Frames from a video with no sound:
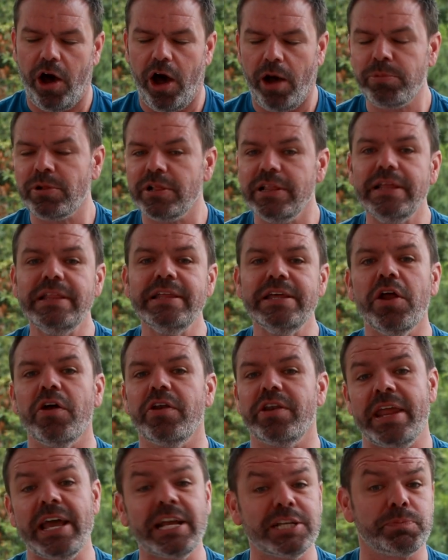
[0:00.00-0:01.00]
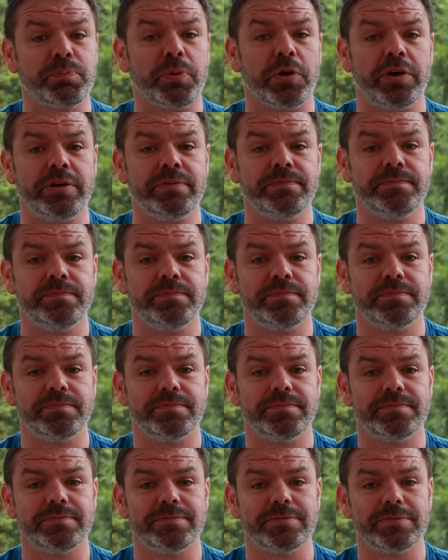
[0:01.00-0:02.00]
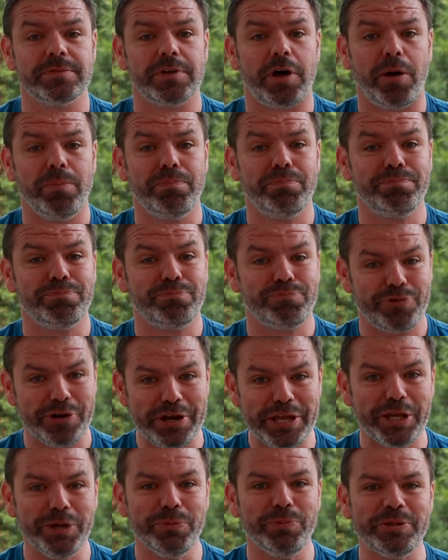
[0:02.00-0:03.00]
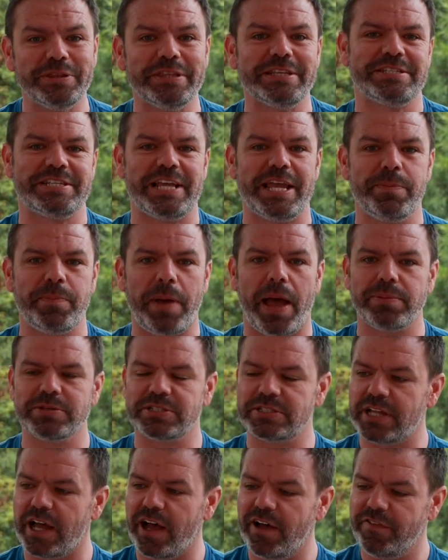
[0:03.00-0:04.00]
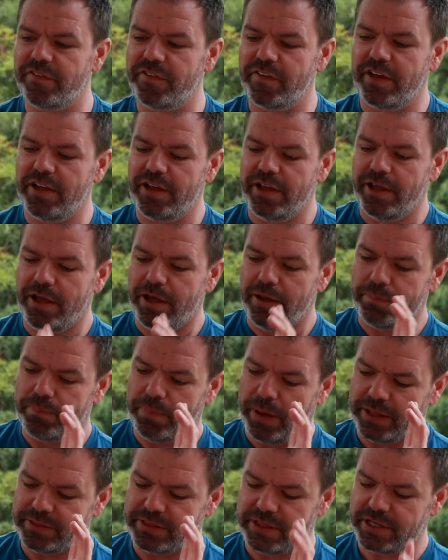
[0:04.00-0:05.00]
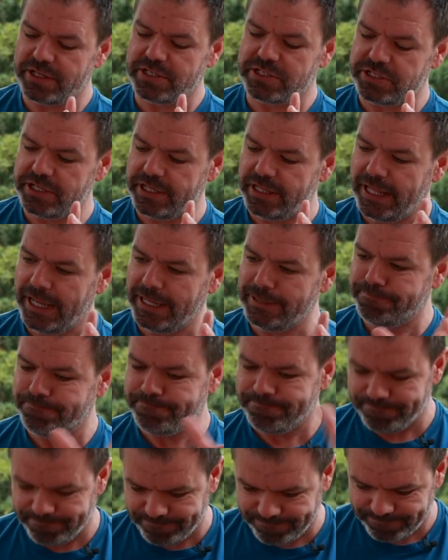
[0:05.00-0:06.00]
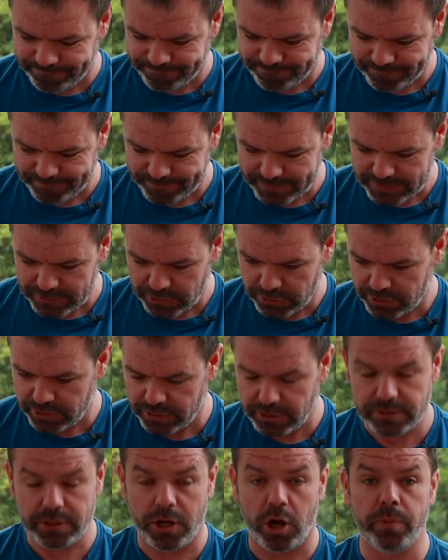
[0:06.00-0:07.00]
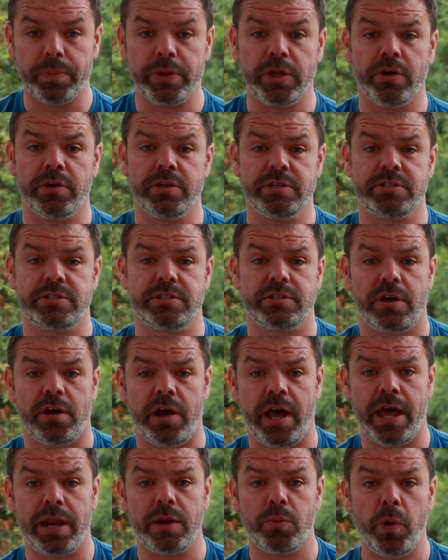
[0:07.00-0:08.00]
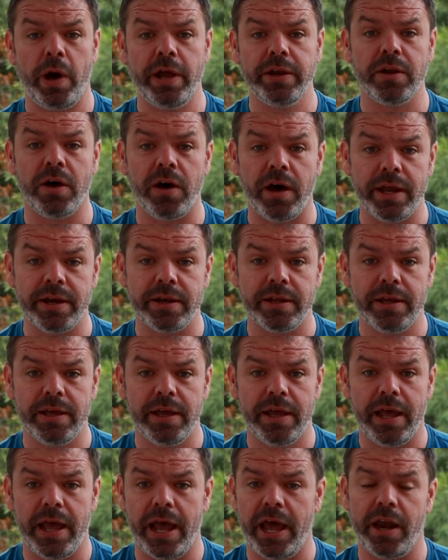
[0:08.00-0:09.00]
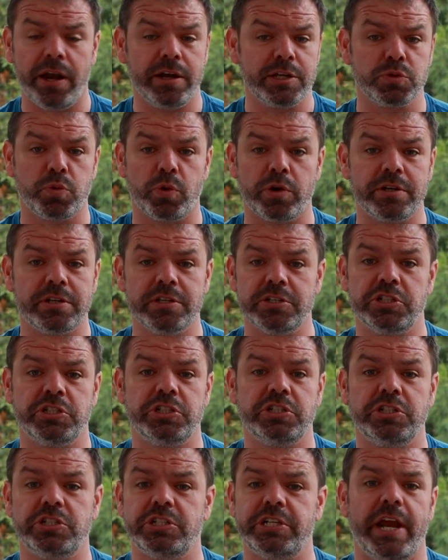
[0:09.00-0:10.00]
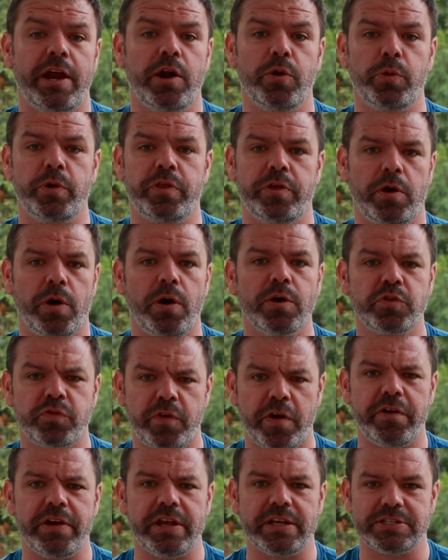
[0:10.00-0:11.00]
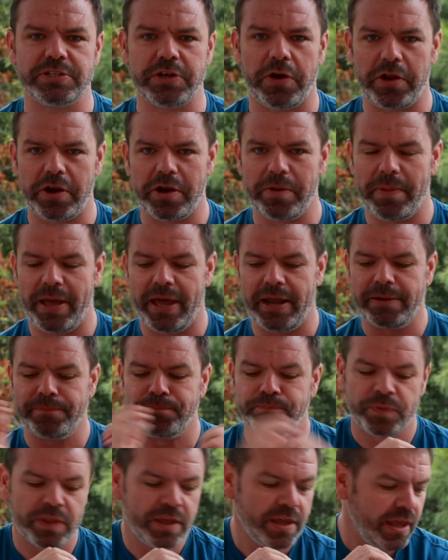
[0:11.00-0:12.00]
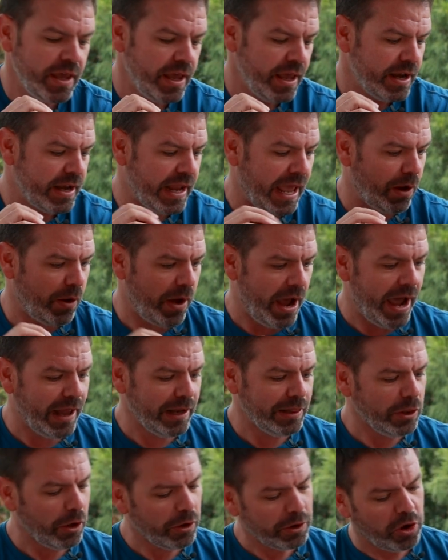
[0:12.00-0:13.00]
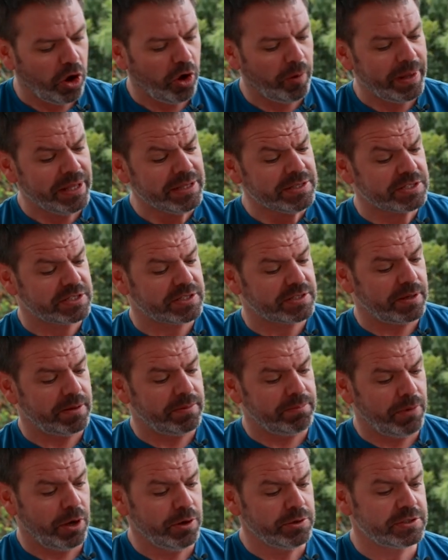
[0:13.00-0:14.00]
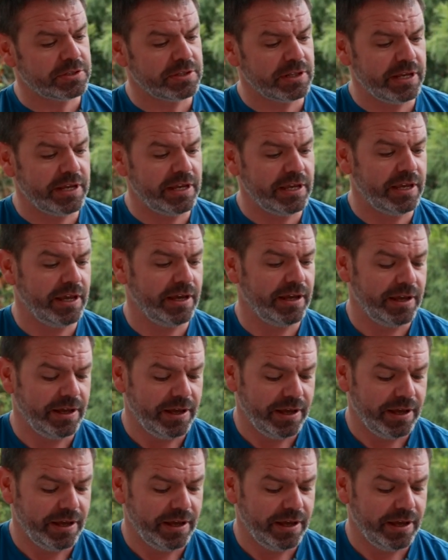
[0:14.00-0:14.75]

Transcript: I'm clearly not an expert. I'm pretty good with the CPAP stuff, but the distiller, look, I'll be honest. I had it one night and I just wanted to share it with you. I was very excited about it. Now, had a lot of comments, mostly